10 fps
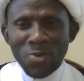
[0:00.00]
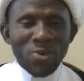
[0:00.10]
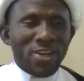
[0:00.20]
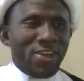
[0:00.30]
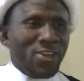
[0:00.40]
don't
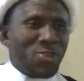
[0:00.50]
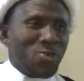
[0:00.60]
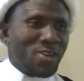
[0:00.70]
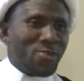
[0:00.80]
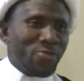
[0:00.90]
want to eat, you
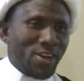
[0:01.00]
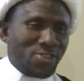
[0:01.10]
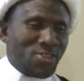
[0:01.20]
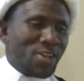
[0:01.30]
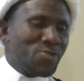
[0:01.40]
want to
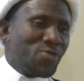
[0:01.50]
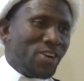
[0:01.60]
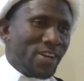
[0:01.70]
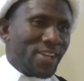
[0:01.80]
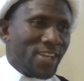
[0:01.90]
fast, that's
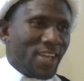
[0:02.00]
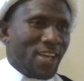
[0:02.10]
fine.